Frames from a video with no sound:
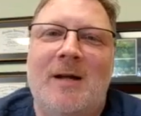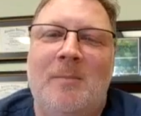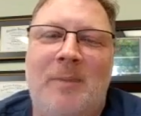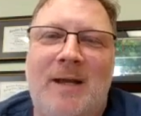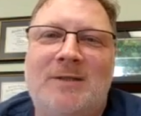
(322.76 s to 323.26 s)

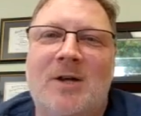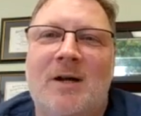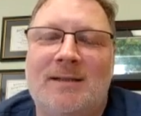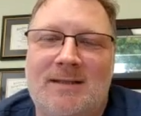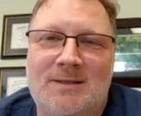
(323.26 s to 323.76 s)
based on
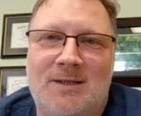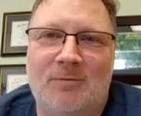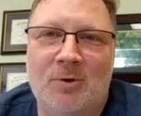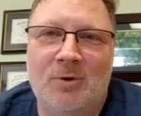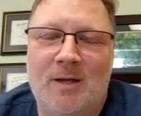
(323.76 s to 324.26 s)
existing
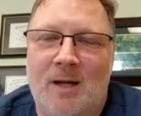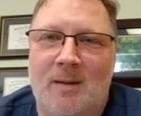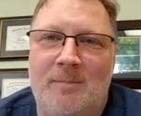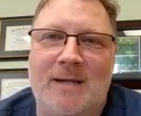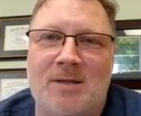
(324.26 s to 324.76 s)

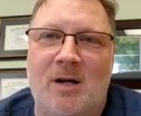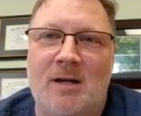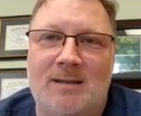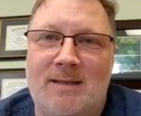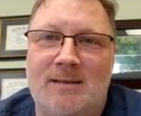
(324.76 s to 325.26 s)

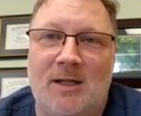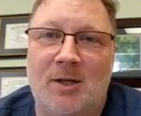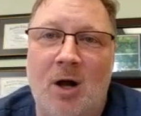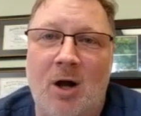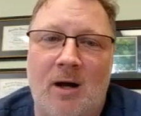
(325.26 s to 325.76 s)

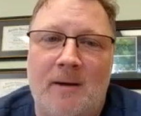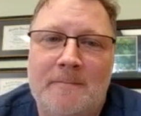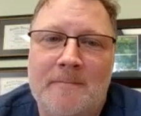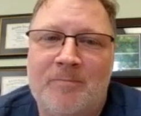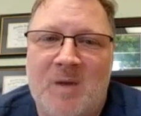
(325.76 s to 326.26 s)
law,
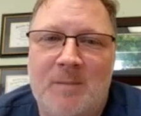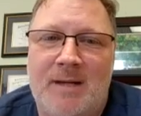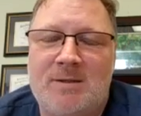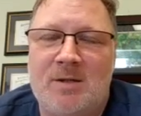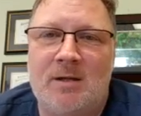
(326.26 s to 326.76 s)

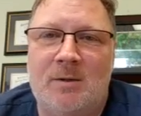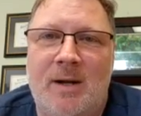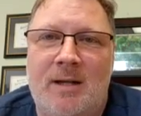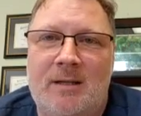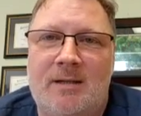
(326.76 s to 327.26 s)
based on the
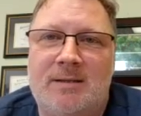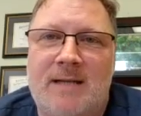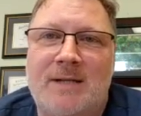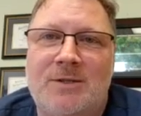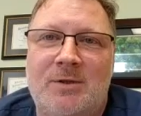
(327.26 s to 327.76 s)
way that the
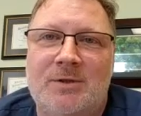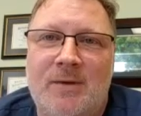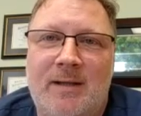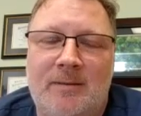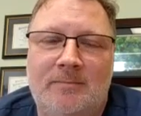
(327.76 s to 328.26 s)
statute is
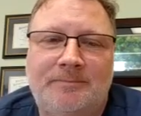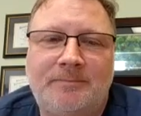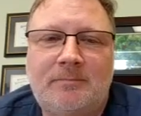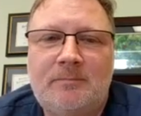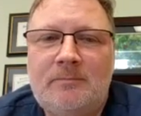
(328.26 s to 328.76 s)
written.
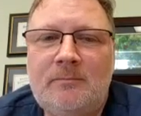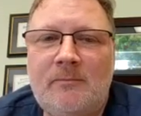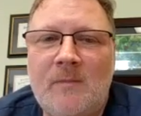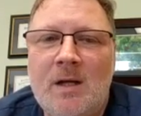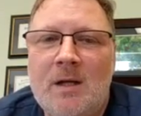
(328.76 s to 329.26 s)

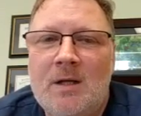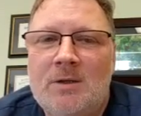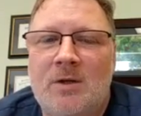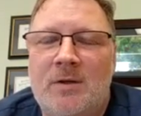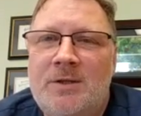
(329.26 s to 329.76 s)

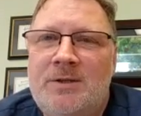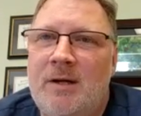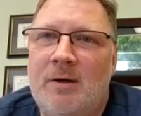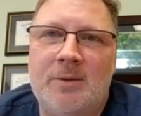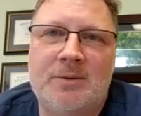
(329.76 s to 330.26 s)
So this
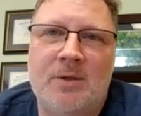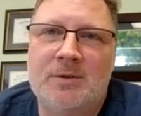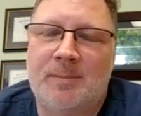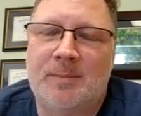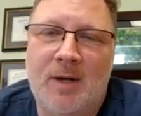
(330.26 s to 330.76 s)
year, it was no
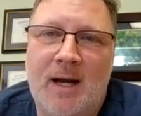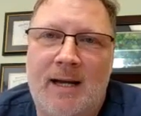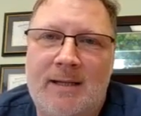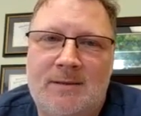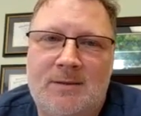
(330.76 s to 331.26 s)

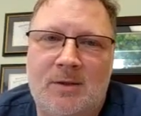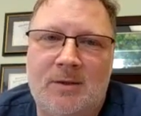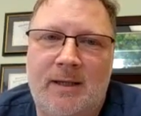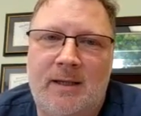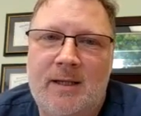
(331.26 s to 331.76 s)
surprise,
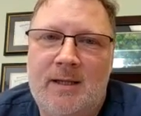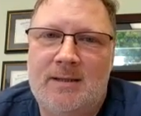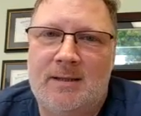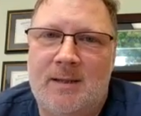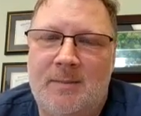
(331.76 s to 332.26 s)
certainly
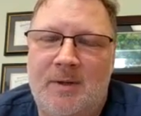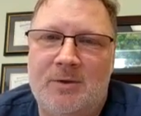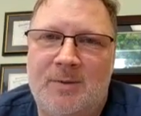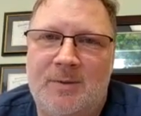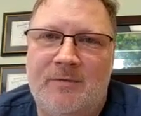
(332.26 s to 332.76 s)
to somebody
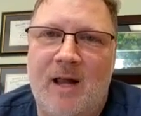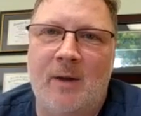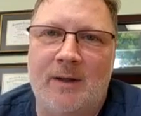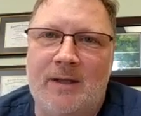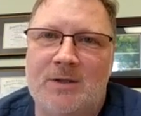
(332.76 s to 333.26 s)
who's been
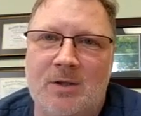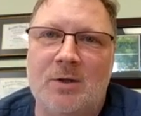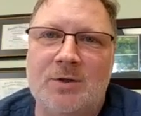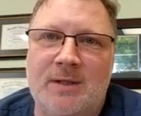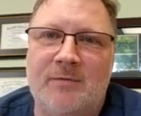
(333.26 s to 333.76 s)
following this
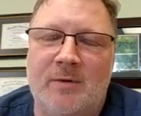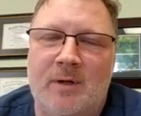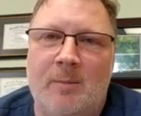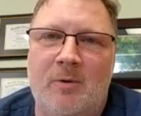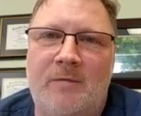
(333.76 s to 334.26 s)
closely for a
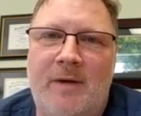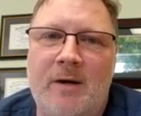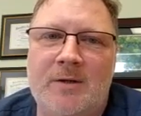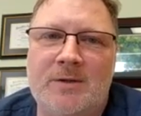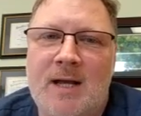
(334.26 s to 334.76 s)
number of years,